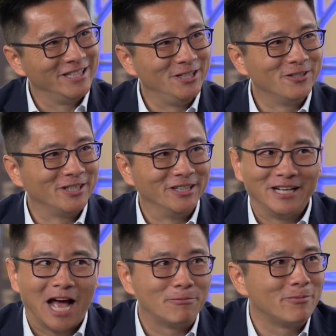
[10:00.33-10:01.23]
using
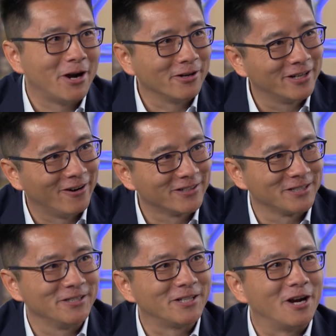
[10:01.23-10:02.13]
hyperbaric
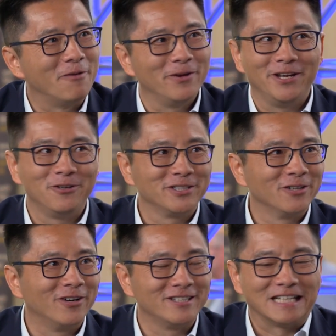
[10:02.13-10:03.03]
oxygen therapy, using
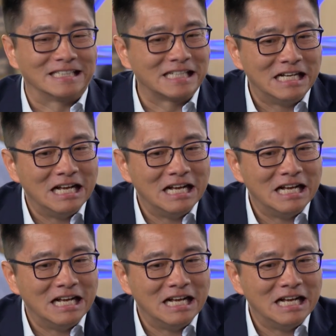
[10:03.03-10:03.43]
all these things.